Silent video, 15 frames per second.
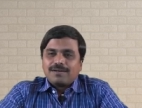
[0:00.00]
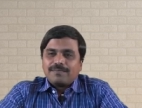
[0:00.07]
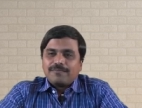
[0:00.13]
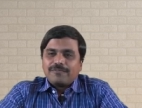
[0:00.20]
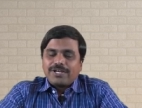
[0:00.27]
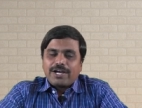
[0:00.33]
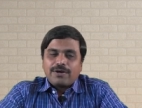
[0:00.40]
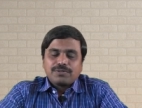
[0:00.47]

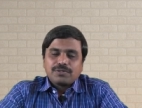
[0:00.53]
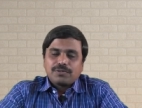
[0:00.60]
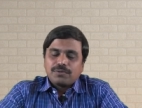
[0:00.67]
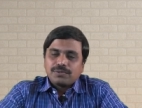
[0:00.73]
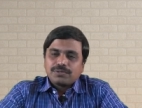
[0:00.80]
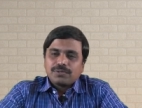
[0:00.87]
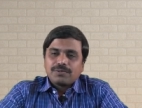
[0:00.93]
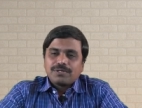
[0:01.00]
We have to
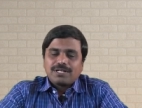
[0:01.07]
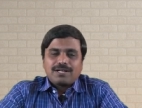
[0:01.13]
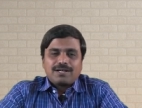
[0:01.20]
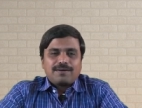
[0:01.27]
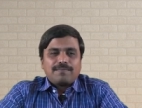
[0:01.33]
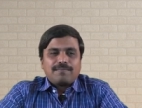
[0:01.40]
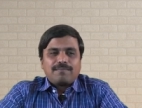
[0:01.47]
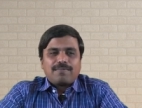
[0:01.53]
go through
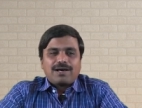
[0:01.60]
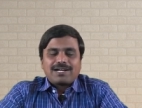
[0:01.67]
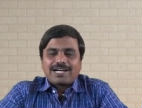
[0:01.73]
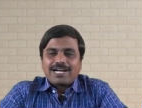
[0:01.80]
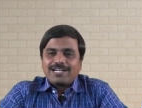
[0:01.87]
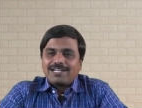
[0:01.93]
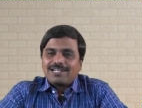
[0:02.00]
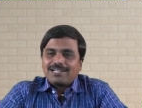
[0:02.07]
the
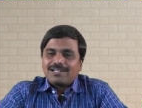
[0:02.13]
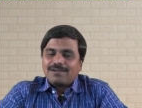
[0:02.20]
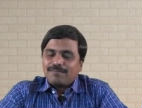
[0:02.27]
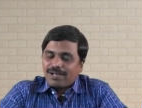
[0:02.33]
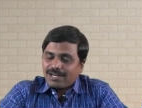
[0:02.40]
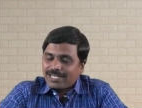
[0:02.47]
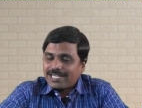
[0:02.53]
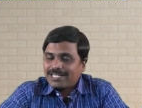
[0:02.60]

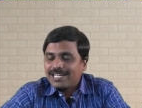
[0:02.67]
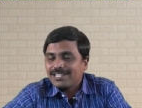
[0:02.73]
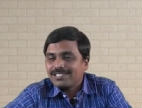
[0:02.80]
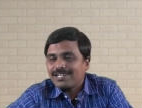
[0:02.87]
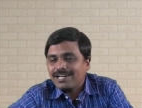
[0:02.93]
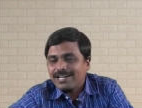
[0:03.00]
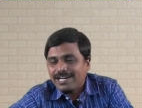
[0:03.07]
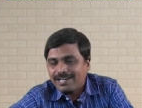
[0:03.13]

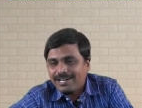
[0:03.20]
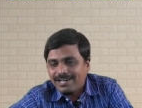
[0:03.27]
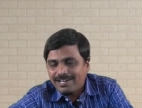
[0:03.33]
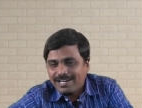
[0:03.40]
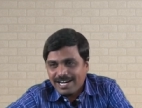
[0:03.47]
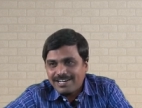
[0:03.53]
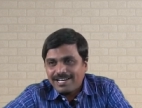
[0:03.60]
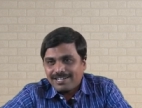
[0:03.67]
marketing
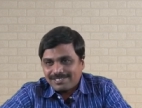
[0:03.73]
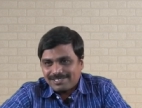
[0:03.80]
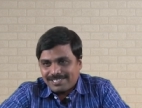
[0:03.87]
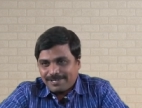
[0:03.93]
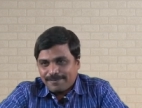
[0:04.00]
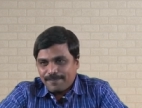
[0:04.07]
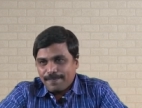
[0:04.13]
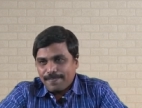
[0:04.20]

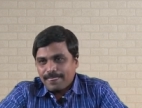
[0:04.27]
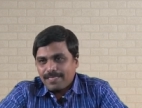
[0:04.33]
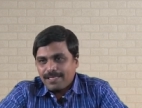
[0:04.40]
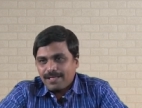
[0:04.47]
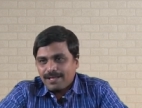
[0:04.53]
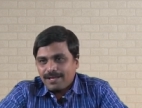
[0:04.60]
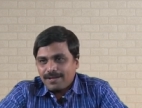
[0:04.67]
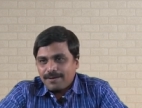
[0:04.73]
tendency.
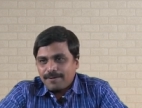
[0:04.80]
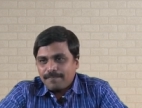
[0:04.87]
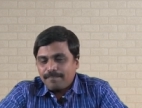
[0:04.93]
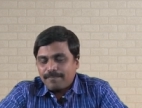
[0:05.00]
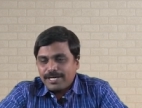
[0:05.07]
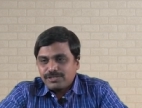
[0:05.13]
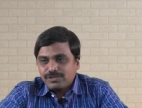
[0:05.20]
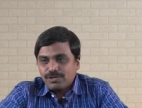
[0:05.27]

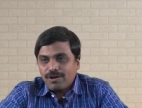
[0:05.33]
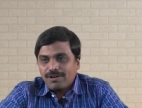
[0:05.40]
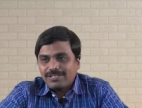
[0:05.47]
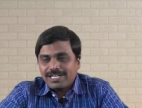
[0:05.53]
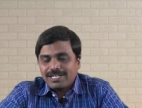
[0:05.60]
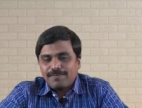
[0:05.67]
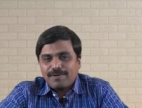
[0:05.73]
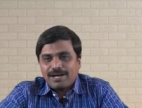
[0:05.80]
Based on
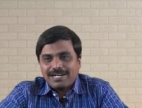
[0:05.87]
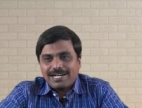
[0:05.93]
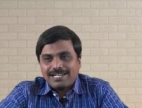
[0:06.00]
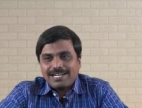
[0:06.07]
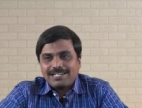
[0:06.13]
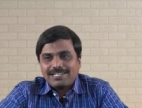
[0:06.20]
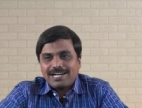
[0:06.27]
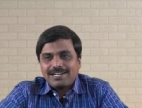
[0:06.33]
that
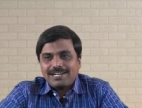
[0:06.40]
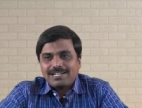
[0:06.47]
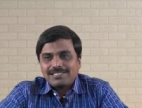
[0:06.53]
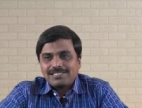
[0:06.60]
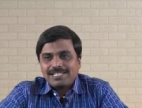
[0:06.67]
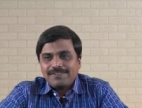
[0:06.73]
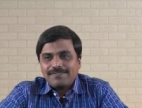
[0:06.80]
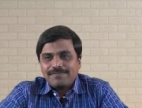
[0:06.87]
marketing
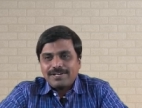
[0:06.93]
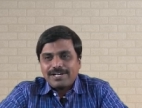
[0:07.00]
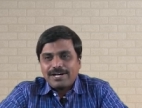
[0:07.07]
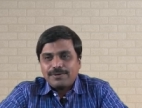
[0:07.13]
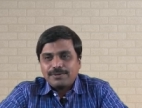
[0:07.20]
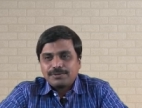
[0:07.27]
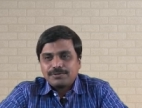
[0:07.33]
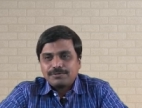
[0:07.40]
tendency, we
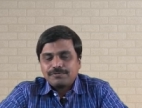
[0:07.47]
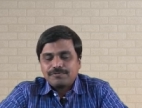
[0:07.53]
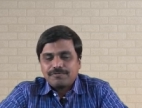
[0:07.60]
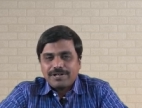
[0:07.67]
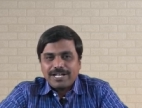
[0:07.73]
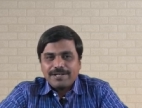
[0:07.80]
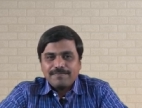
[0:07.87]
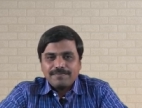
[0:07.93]
have to
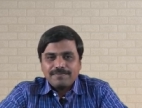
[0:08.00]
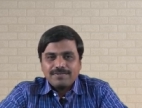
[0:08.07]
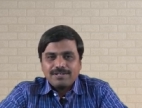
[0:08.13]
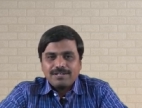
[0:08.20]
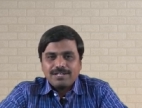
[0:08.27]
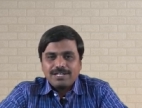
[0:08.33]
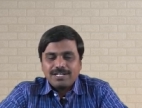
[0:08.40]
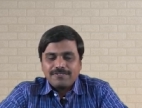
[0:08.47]
frame
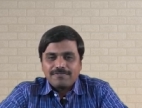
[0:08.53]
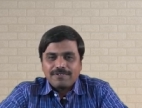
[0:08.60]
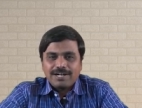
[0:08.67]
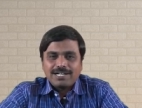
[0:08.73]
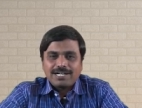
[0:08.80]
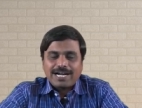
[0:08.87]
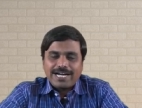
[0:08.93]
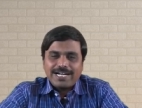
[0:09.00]

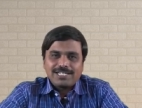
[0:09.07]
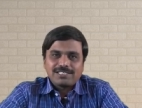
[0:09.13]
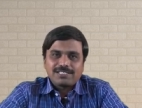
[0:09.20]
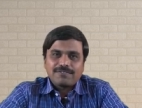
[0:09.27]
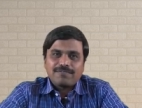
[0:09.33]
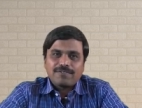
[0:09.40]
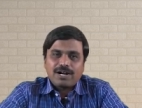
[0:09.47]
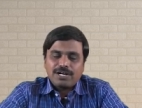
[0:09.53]
different kinds
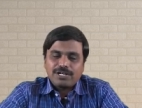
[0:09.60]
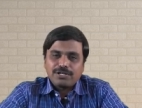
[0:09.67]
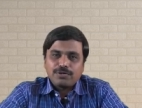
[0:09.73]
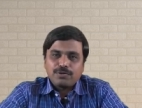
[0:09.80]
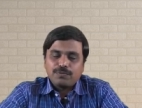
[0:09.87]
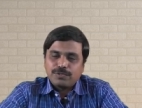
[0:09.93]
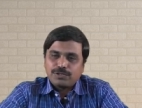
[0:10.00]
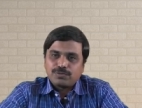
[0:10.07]
of
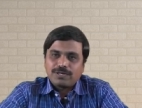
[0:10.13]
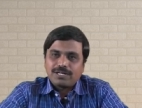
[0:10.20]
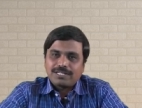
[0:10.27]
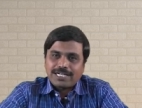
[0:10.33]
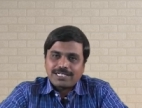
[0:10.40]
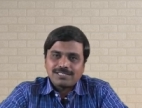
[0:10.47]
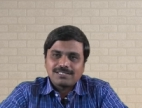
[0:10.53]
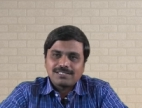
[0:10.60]
audio-visual
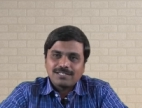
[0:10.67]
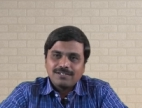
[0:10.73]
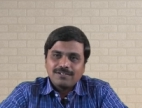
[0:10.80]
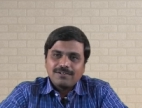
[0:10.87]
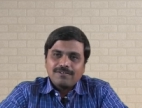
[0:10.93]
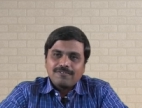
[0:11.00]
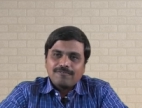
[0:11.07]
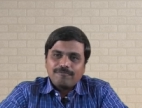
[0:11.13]
texts
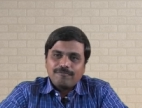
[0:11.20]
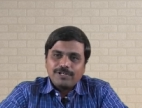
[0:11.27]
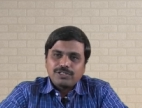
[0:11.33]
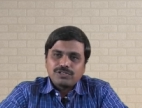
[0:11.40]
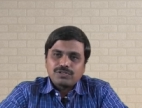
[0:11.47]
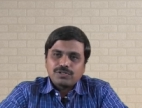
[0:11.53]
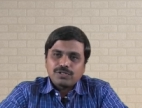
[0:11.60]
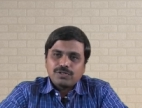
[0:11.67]

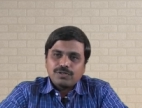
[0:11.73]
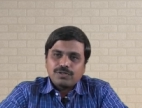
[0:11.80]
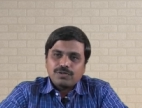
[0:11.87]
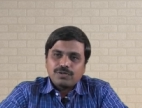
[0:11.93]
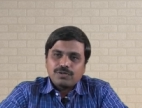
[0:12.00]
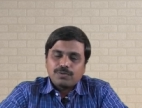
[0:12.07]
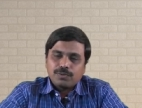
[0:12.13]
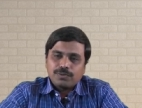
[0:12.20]
which
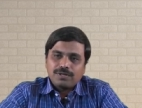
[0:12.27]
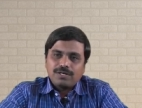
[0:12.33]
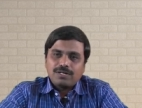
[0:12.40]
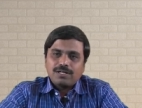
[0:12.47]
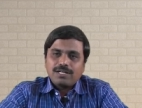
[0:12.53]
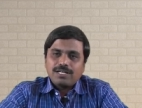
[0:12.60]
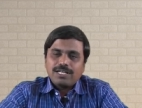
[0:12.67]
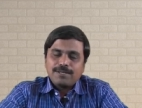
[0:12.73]

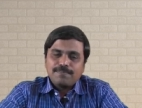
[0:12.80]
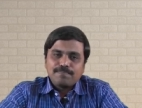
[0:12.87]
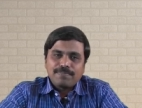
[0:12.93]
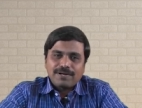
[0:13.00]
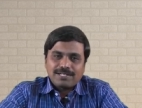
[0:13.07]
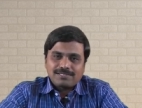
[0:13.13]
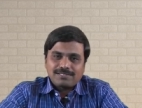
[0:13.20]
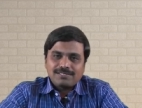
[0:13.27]
could
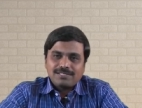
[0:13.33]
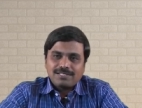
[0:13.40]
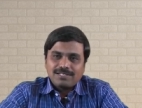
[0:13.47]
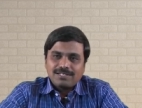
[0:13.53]
impress